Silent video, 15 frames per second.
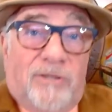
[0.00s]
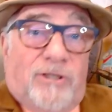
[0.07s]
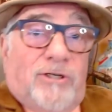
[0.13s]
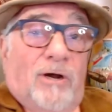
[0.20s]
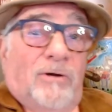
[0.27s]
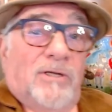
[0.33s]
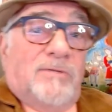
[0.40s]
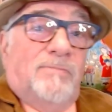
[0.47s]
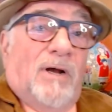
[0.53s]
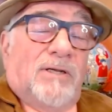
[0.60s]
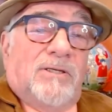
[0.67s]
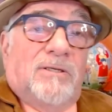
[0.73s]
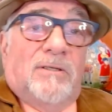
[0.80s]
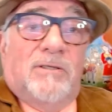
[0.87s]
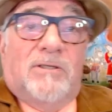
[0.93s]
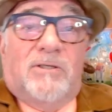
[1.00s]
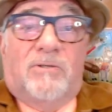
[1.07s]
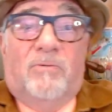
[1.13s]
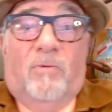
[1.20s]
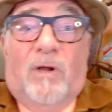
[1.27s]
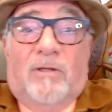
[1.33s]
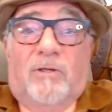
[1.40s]
showed his muscles
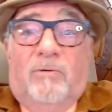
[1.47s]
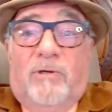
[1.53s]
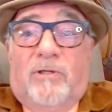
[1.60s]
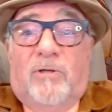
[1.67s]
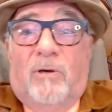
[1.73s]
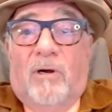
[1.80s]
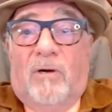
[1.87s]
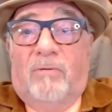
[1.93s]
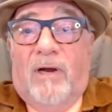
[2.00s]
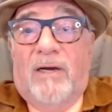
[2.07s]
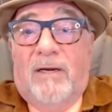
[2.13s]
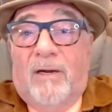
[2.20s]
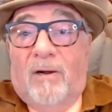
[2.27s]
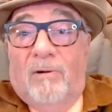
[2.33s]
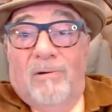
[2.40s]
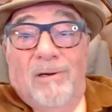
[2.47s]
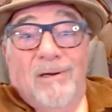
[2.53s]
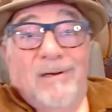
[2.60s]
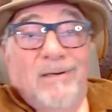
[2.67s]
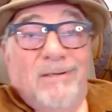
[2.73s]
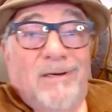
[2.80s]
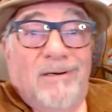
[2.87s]
while doing talk radio,
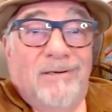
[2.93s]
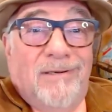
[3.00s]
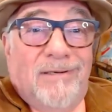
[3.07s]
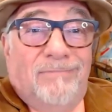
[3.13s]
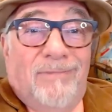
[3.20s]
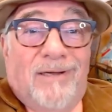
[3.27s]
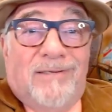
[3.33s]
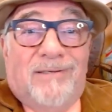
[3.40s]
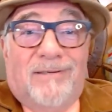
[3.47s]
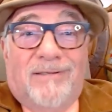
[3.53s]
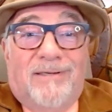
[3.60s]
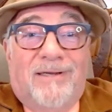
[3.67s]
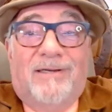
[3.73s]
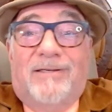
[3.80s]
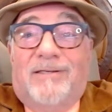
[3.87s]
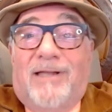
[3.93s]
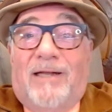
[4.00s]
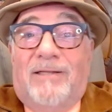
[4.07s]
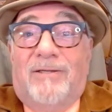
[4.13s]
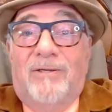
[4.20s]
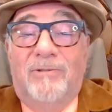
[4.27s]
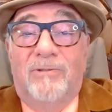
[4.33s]
showed you his muscles and his
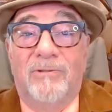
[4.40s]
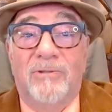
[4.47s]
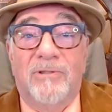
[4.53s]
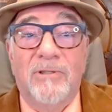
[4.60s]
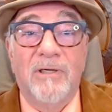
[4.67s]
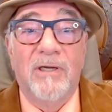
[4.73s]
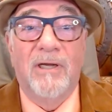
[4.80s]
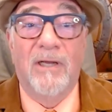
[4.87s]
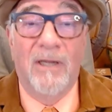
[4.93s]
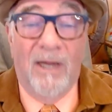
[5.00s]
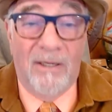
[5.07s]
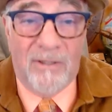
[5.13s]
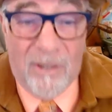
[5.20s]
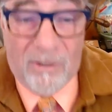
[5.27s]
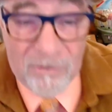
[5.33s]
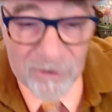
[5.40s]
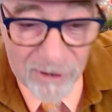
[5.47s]
tattoos, and told you